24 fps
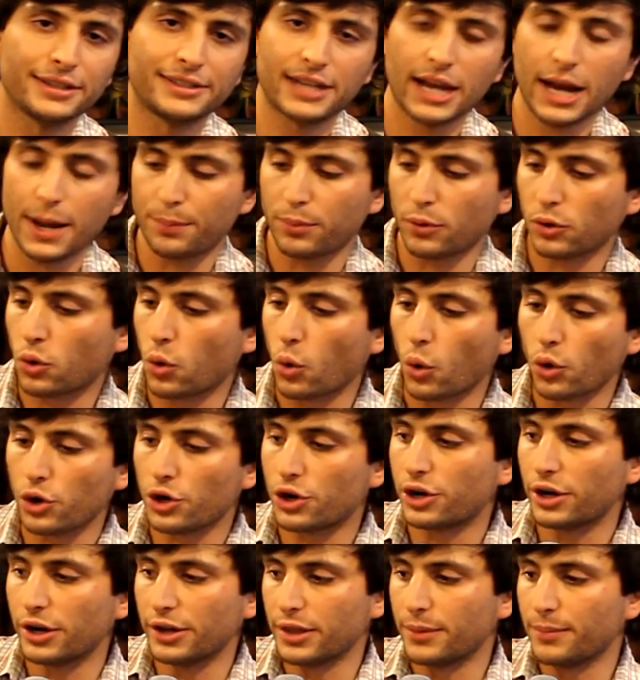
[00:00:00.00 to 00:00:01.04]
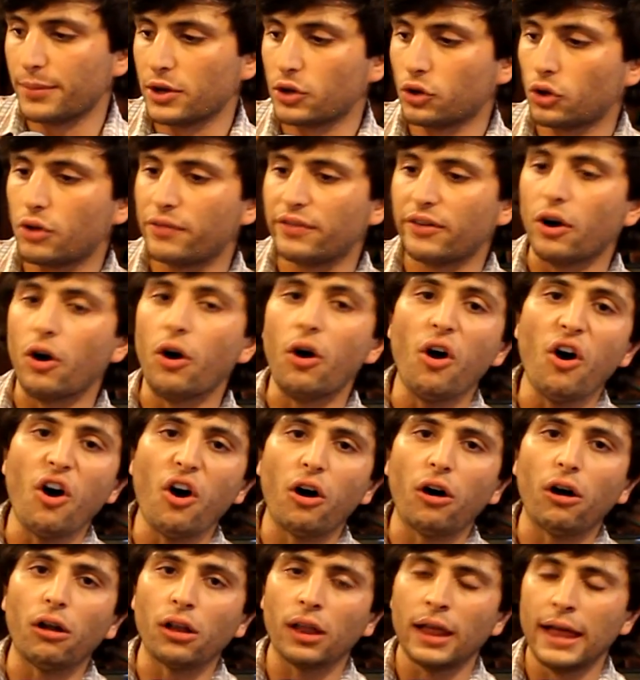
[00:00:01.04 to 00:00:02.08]
tape recorder in the middle of a
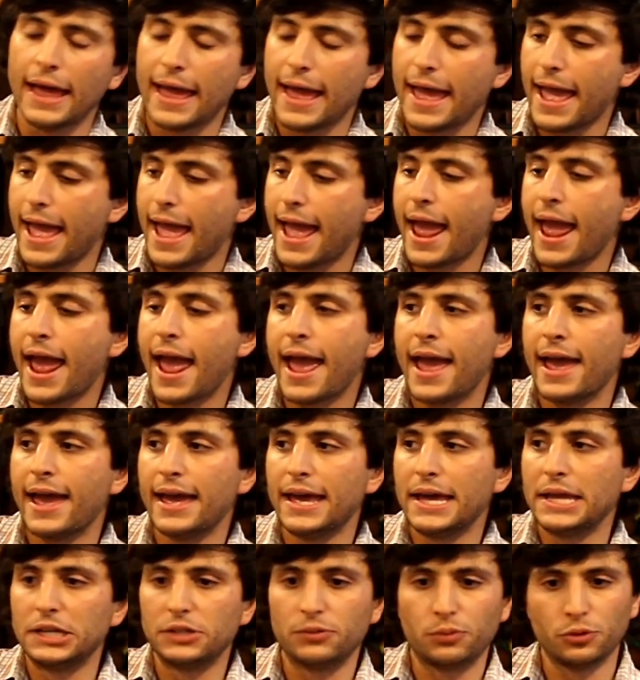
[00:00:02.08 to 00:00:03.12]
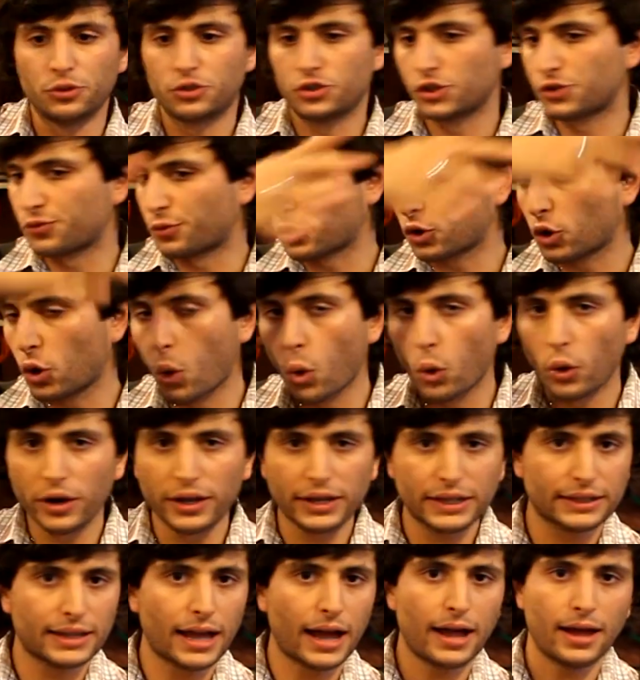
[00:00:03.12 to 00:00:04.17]
hall and was just
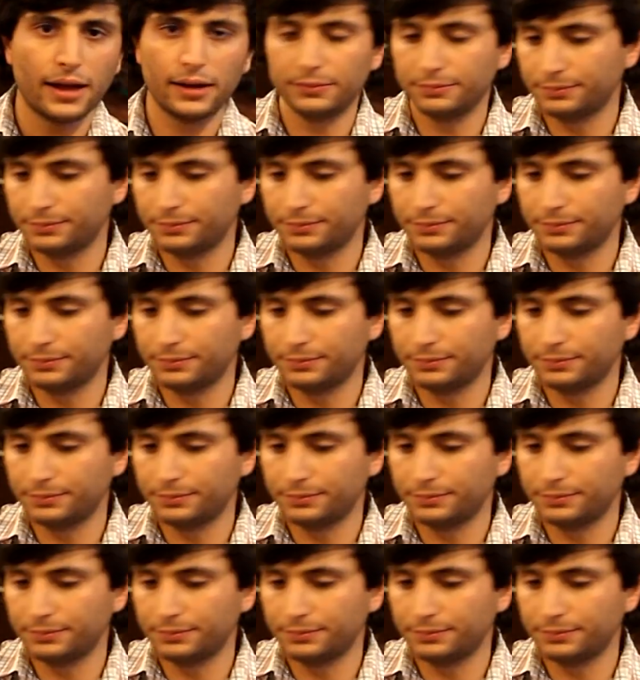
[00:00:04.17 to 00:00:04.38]
recording the